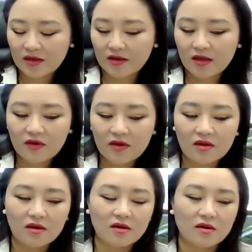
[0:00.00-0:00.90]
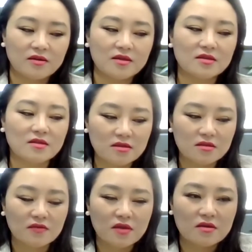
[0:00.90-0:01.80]
giving this sense
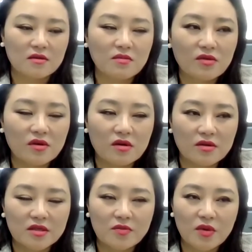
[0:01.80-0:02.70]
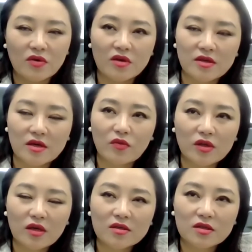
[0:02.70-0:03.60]
of this mystical experience, like
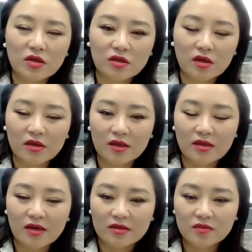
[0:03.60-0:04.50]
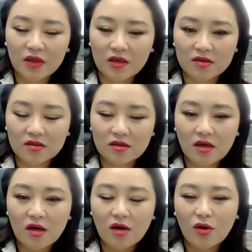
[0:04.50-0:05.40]
what is going on in that space,
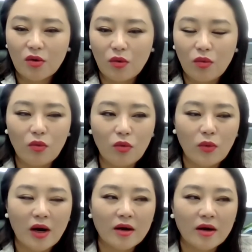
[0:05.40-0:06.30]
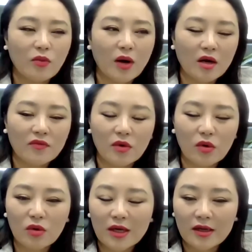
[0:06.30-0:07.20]
why we're
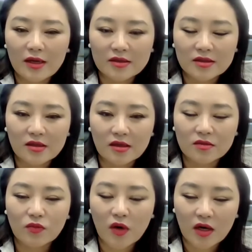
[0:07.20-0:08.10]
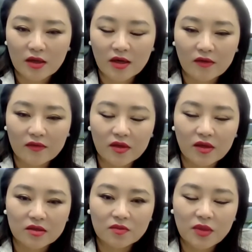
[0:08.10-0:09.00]
all connected as one kind of in
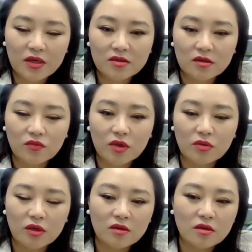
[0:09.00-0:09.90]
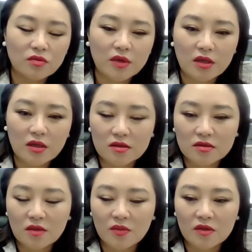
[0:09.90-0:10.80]
that space, and we're either reading the
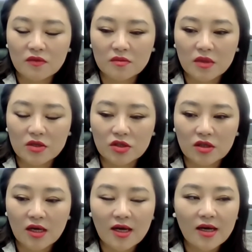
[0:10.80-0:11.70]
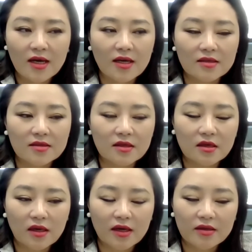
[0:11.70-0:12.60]
same information. Is the
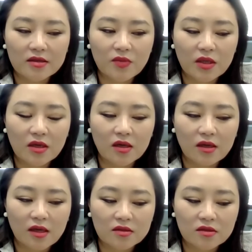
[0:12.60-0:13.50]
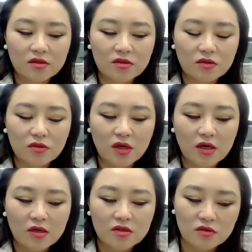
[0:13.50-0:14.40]
client is being connected to
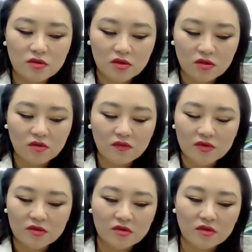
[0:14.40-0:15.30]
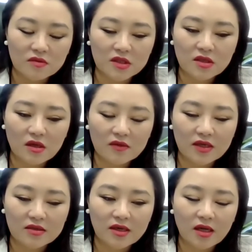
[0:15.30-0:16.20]
the universe, to themselves,
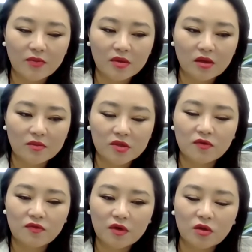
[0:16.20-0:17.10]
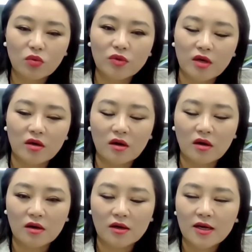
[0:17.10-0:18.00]
that's helping them to feel who they
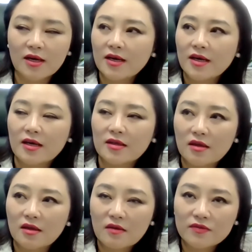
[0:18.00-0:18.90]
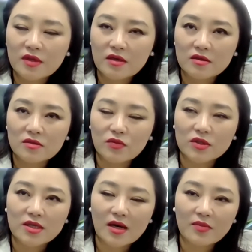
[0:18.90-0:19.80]
are. And a lot of things,
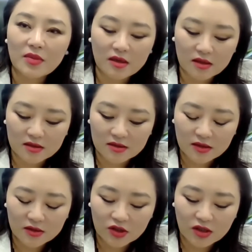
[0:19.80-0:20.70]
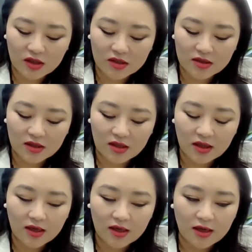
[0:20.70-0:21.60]
what's happening in the session is the
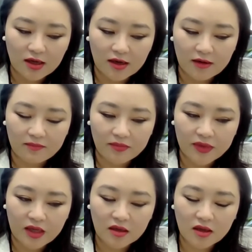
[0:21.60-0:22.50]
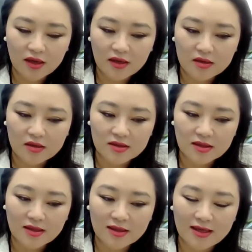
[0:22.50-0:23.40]
clients
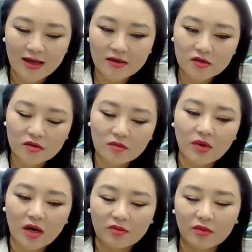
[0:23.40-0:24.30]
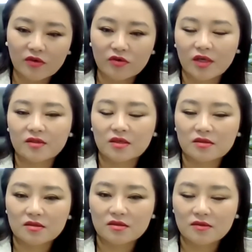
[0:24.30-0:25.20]
getting to the bottom of their
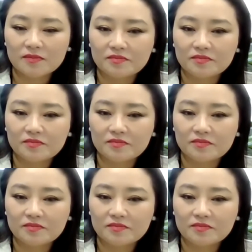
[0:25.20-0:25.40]
identity.